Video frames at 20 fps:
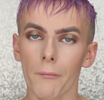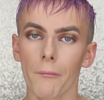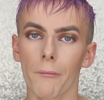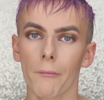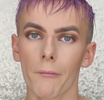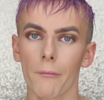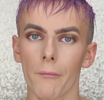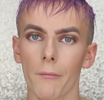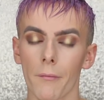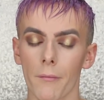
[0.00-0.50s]

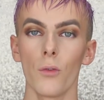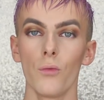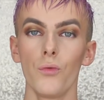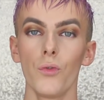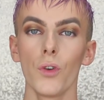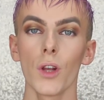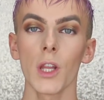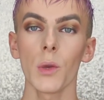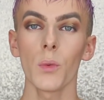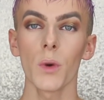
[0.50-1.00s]
I
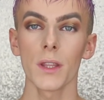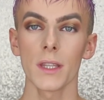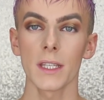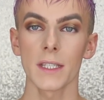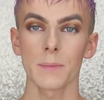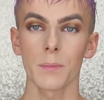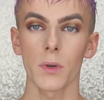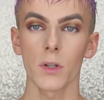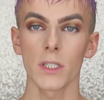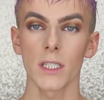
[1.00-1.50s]
really want
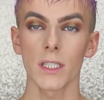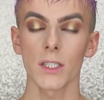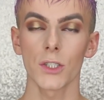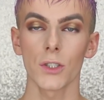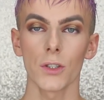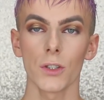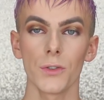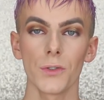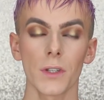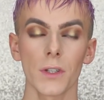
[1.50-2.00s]
this body
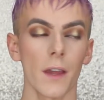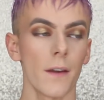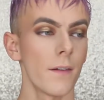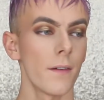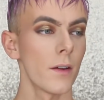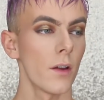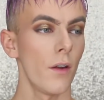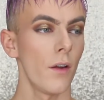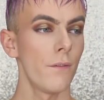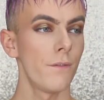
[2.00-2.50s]
to look
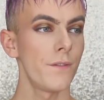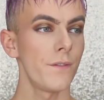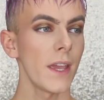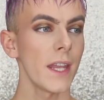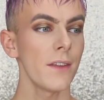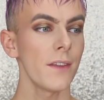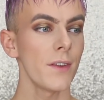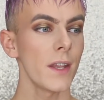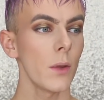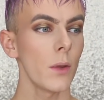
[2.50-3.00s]

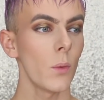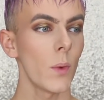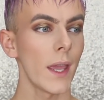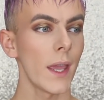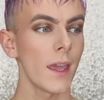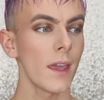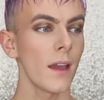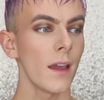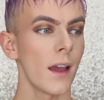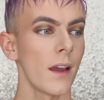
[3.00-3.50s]
very, very
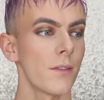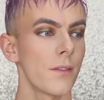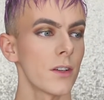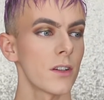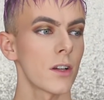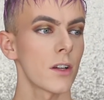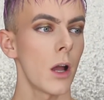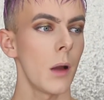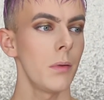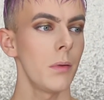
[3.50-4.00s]
wet. I have
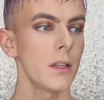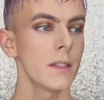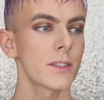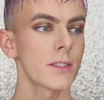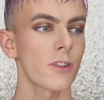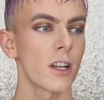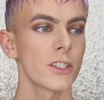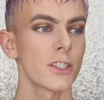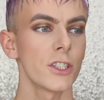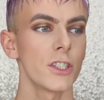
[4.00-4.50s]
a couple of
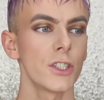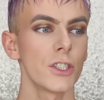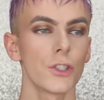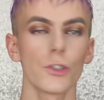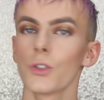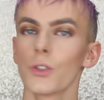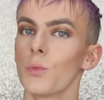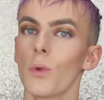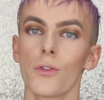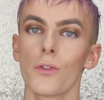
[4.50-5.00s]
scratches that
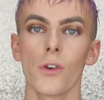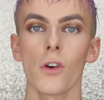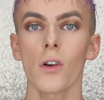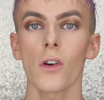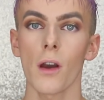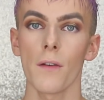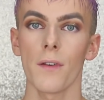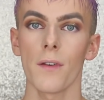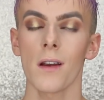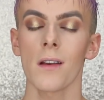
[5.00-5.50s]
just will not
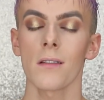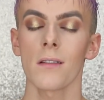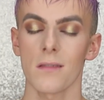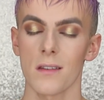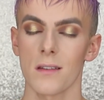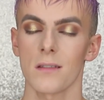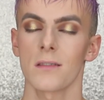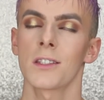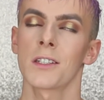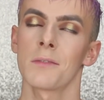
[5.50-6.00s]
cover
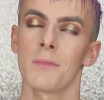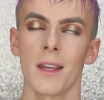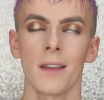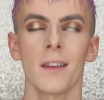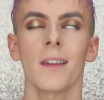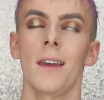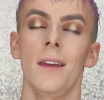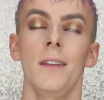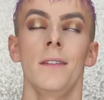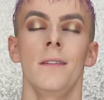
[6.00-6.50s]
thanks to my
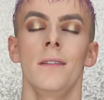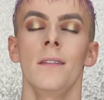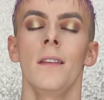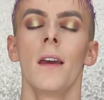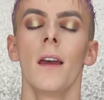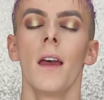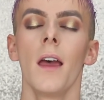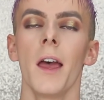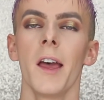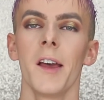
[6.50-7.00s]
kitten,
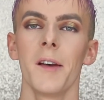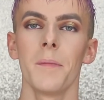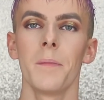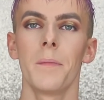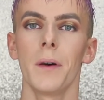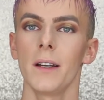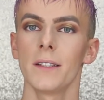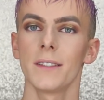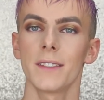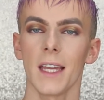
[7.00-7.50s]

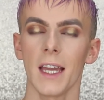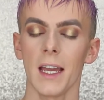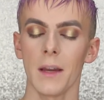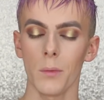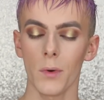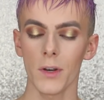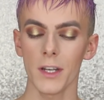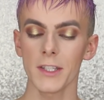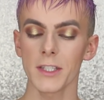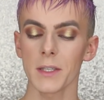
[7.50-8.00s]
but I
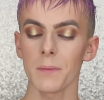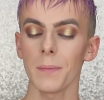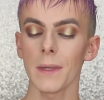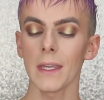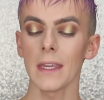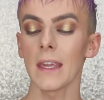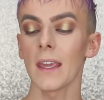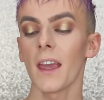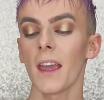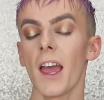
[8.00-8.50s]
want it to
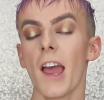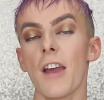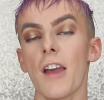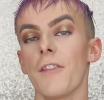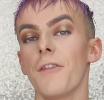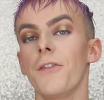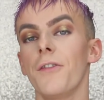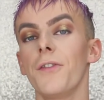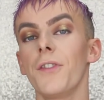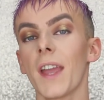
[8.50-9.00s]
be
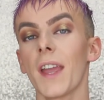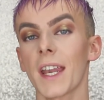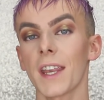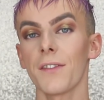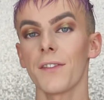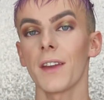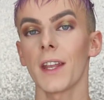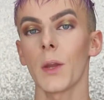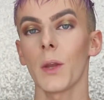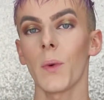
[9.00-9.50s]
very,
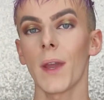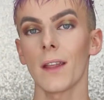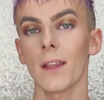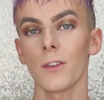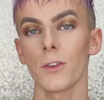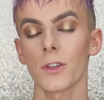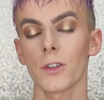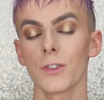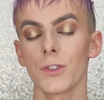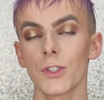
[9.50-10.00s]
very wet
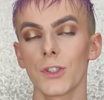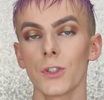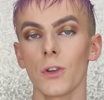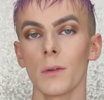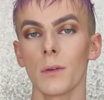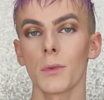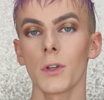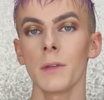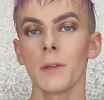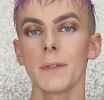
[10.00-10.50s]
looking. So
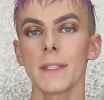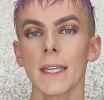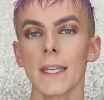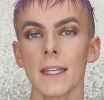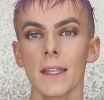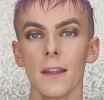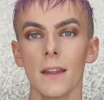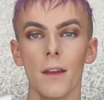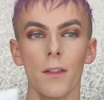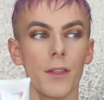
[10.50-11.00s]
I'm going to be
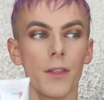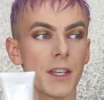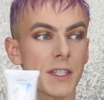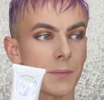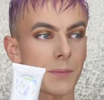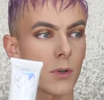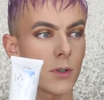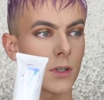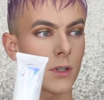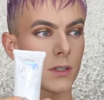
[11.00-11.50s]
taking this
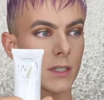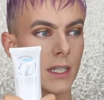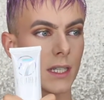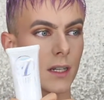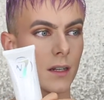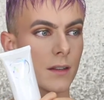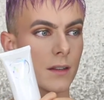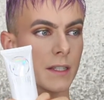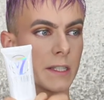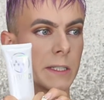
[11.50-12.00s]
product
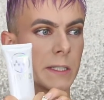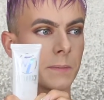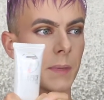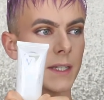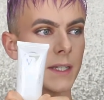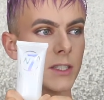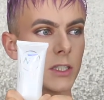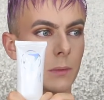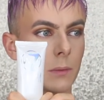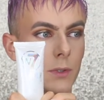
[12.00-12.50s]
here. This is by
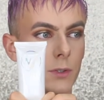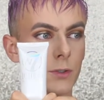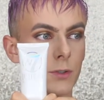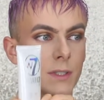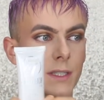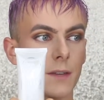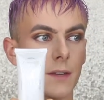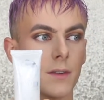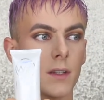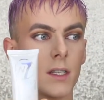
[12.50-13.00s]

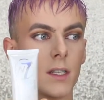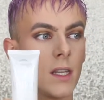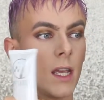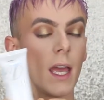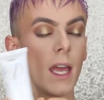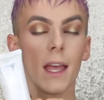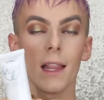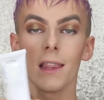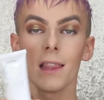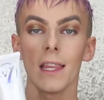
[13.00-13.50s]
W7
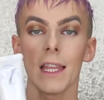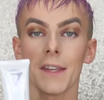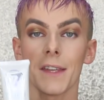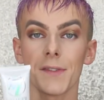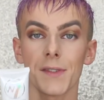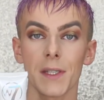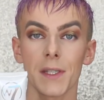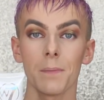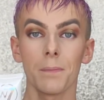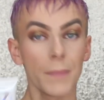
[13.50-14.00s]

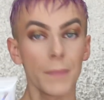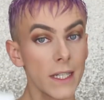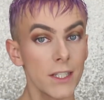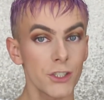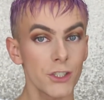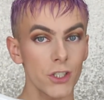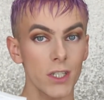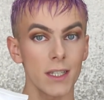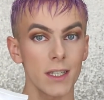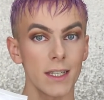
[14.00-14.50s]
Life's a
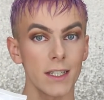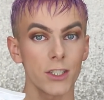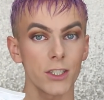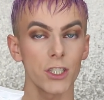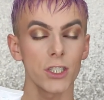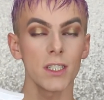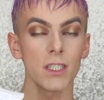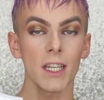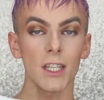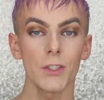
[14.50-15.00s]
Beach
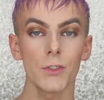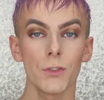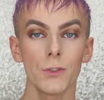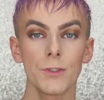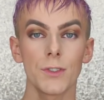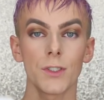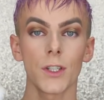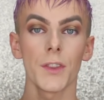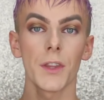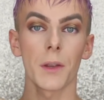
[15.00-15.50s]
Collection. I
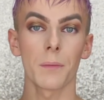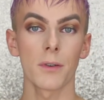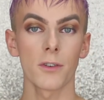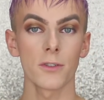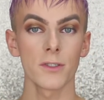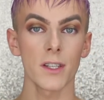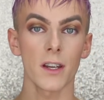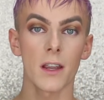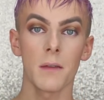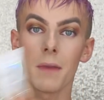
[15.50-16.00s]
used their
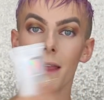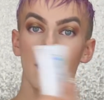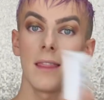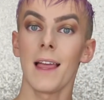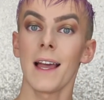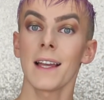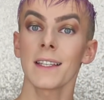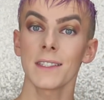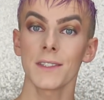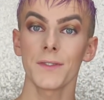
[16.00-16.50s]
bronzer in my
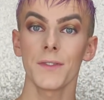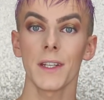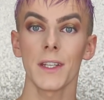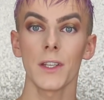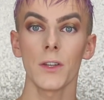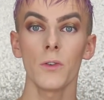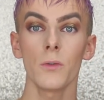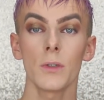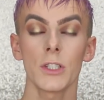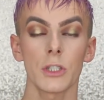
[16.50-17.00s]
last
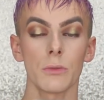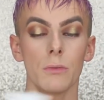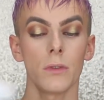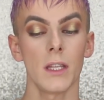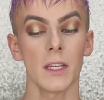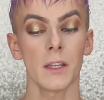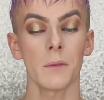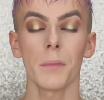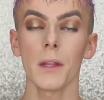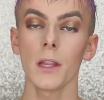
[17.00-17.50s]
video, which I will
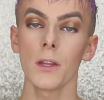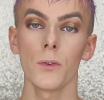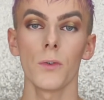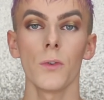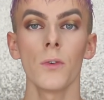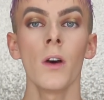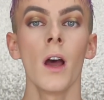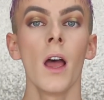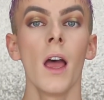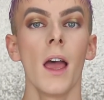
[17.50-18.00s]
link
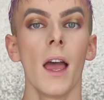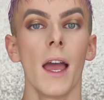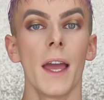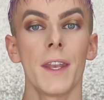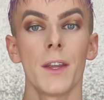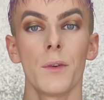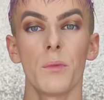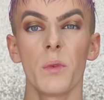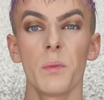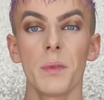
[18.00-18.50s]
below,
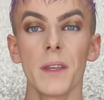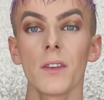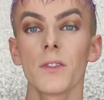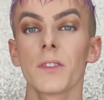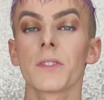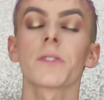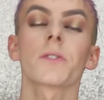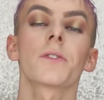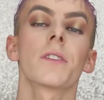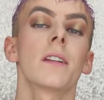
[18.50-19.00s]
and it will be on
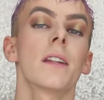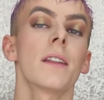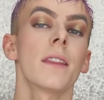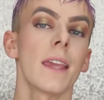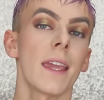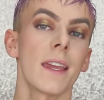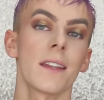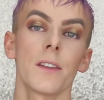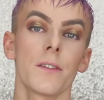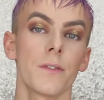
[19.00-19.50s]
the screen at
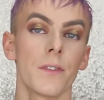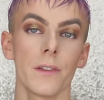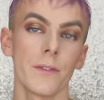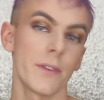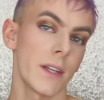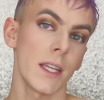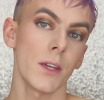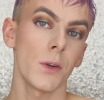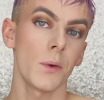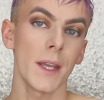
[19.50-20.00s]
the end of the
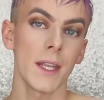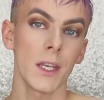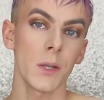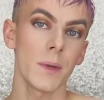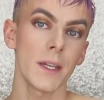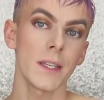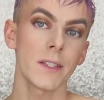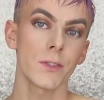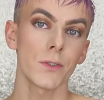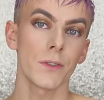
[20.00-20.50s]
video
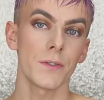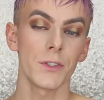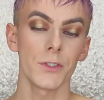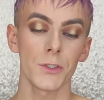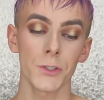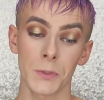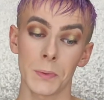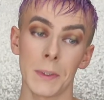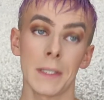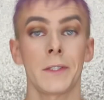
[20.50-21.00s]
anyway, so if you
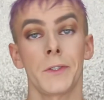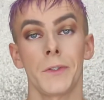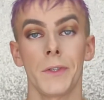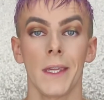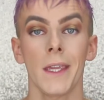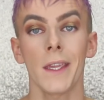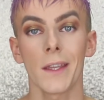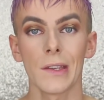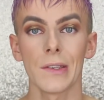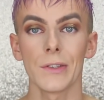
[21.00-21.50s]
just wait till
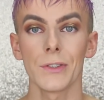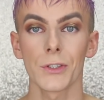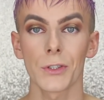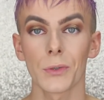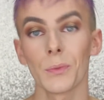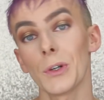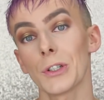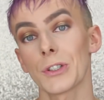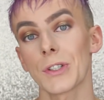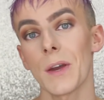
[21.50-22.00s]
the end you
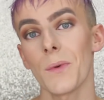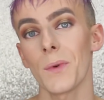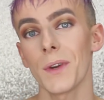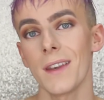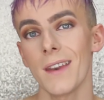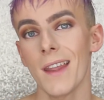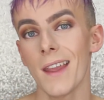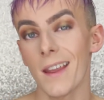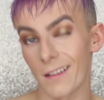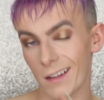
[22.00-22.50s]
can watch that
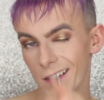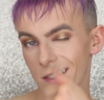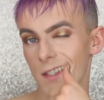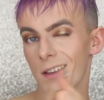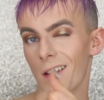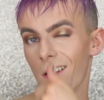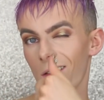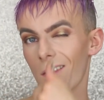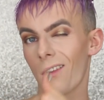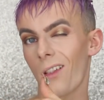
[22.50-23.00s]
one
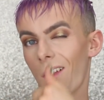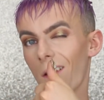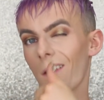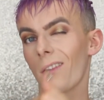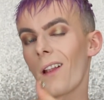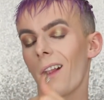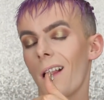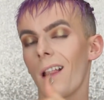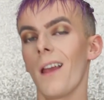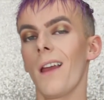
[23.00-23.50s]
next.
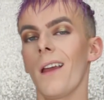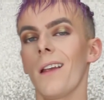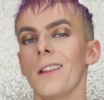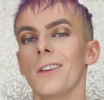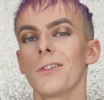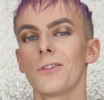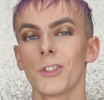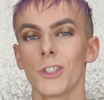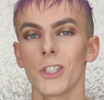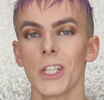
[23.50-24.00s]
A
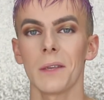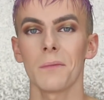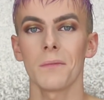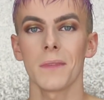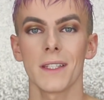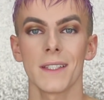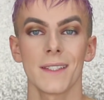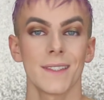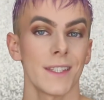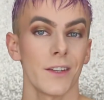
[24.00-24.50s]
little
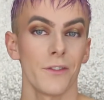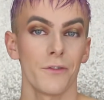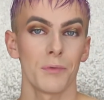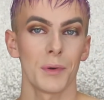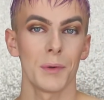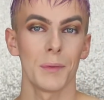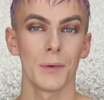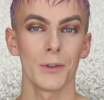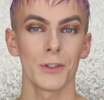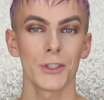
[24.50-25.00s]
shameless
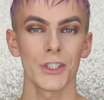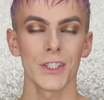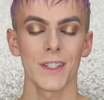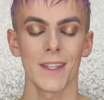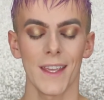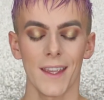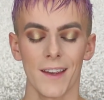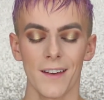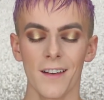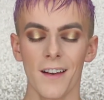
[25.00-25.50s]
self-promotion
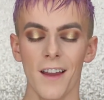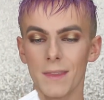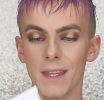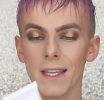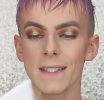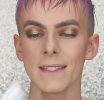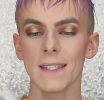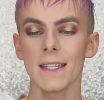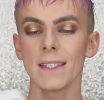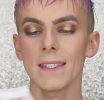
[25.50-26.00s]
there.
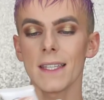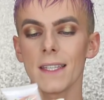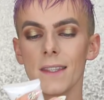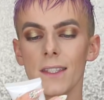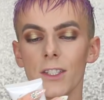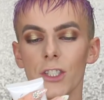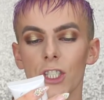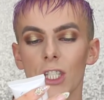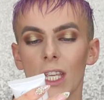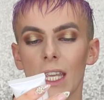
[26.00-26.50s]
This is in
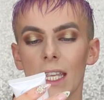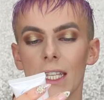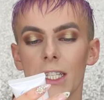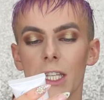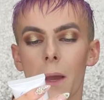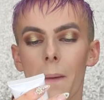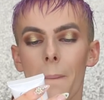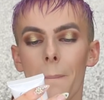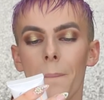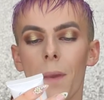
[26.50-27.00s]
the shade
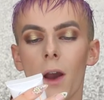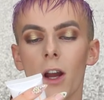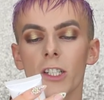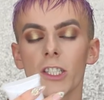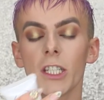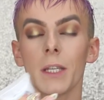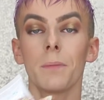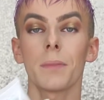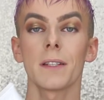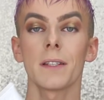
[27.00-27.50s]

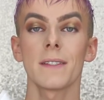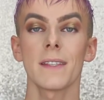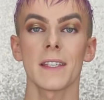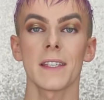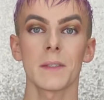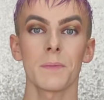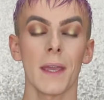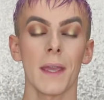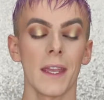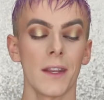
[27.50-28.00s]
Party
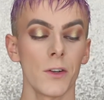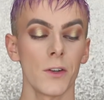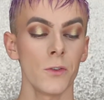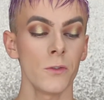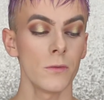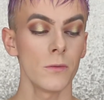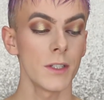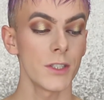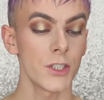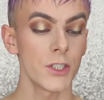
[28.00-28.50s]
Princess
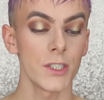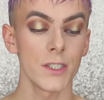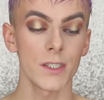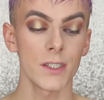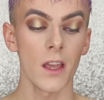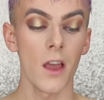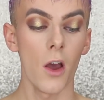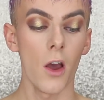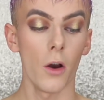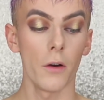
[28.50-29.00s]
Pearl, which
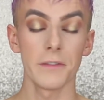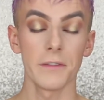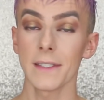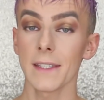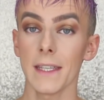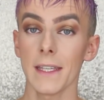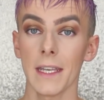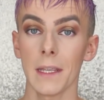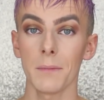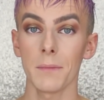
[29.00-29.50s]
is
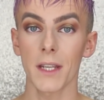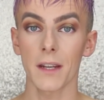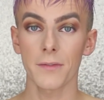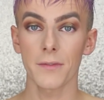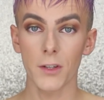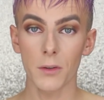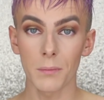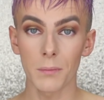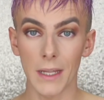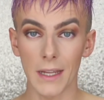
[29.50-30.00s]
obviously named
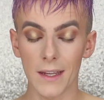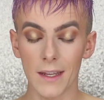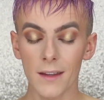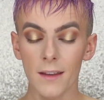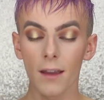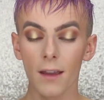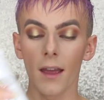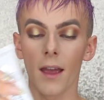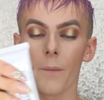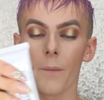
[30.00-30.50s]
after me.